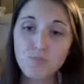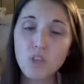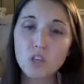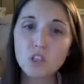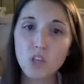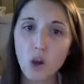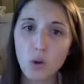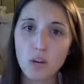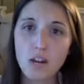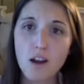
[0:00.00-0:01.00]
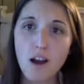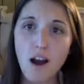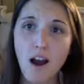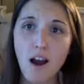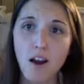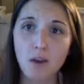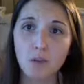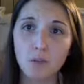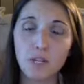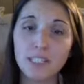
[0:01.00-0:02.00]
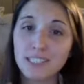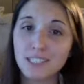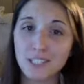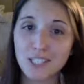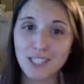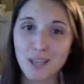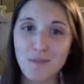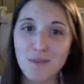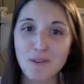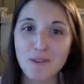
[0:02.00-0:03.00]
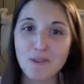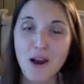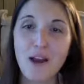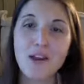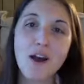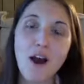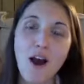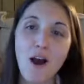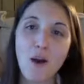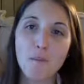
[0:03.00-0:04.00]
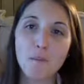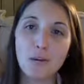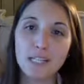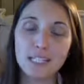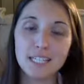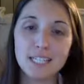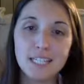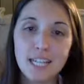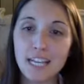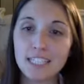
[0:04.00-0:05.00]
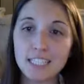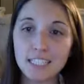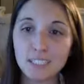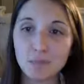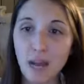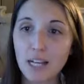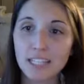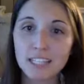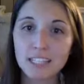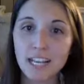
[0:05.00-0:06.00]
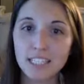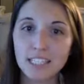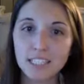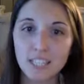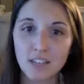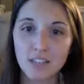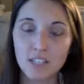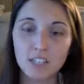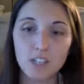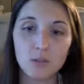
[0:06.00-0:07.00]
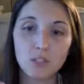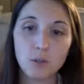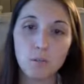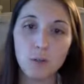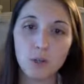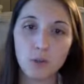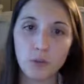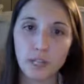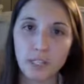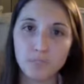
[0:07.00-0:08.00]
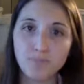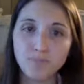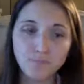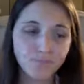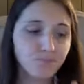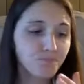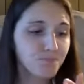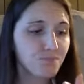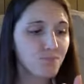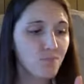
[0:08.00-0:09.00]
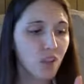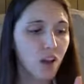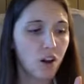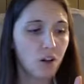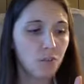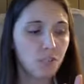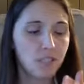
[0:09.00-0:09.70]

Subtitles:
So you guys can look this up if you want. But back in the 1970s, there was a book written. Her